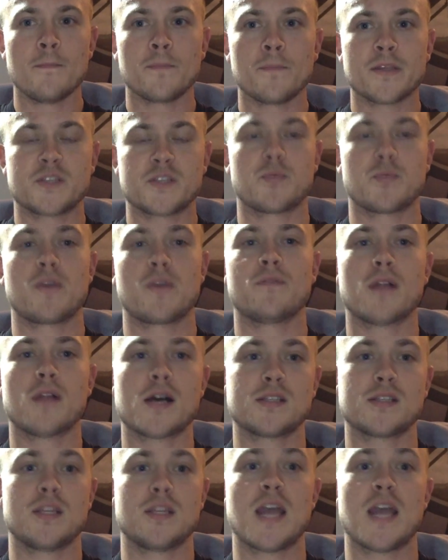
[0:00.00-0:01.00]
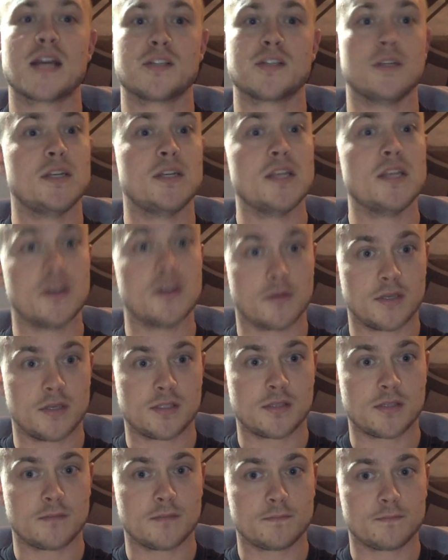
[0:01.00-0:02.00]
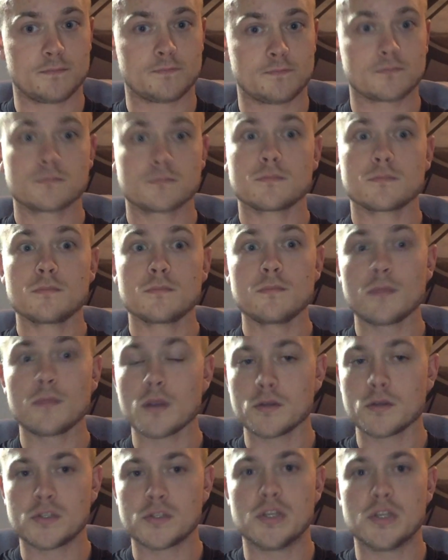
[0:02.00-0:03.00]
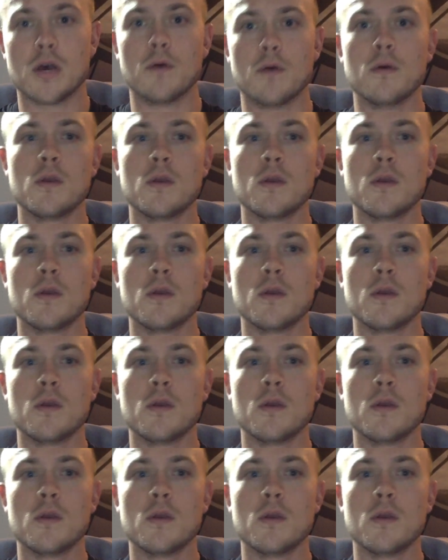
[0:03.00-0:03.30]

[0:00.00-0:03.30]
swing velocity actually decreased. So,